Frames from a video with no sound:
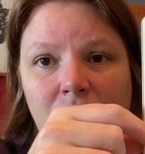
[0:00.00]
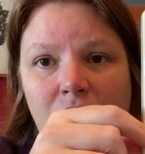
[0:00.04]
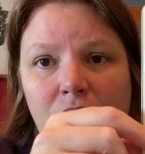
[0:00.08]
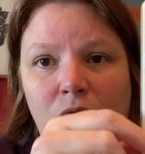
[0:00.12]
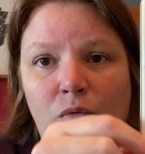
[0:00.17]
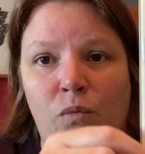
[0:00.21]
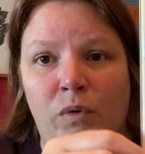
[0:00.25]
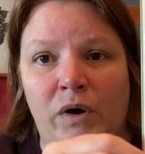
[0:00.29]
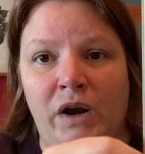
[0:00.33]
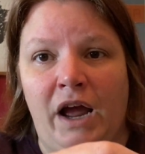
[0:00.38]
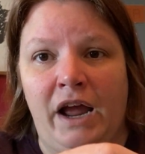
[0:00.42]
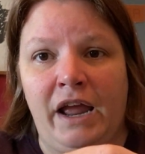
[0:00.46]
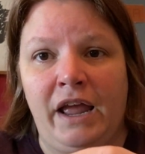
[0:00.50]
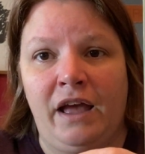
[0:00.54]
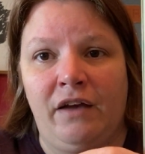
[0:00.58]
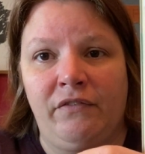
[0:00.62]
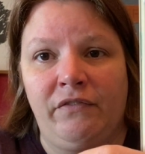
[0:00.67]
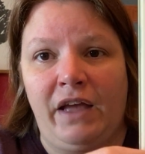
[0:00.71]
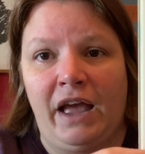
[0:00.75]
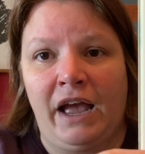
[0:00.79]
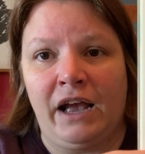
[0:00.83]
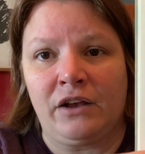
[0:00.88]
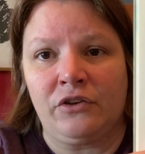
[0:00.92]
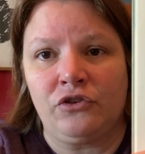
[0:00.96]
when I
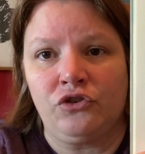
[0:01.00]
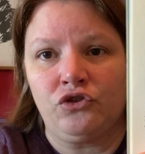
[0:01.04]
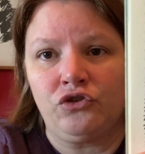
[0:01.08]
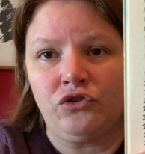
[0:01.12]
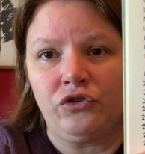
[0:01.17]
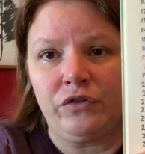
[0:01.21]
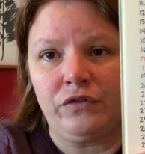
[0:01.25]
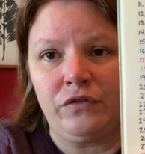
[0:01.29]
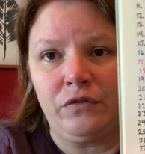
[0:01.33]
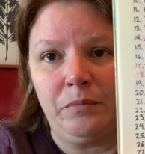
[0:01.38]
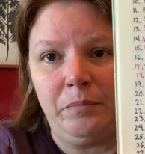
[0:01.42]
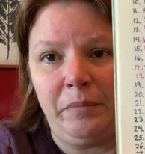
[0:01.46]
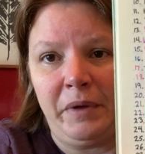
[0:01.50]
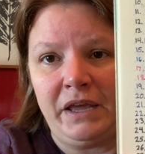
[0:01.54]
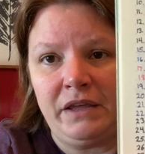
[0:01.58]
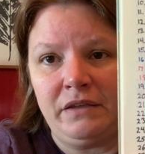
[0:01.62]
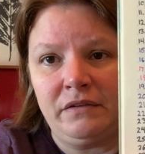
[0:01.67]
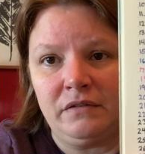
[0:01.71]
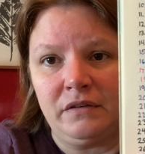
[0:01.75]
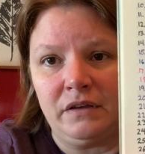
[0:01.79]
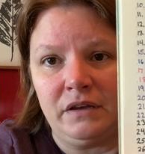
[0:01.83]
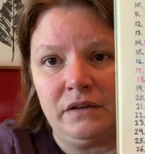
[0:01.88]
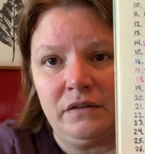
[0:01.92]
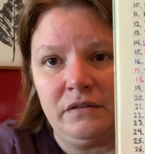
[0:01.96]
have extra
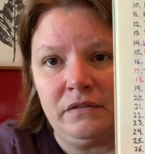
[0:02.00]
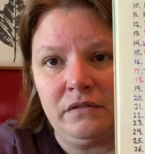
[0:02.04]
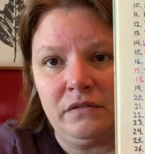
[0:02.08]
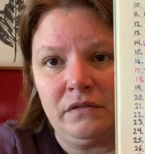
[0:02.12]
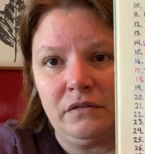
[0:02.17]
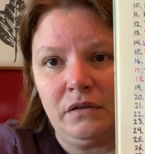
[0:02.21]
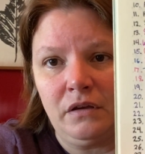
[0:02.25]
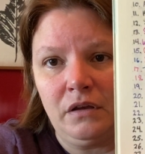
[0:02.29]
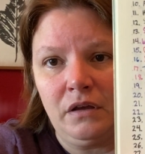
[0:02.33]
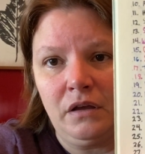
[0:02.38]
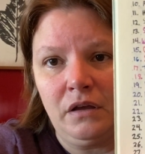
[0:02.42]
spaces,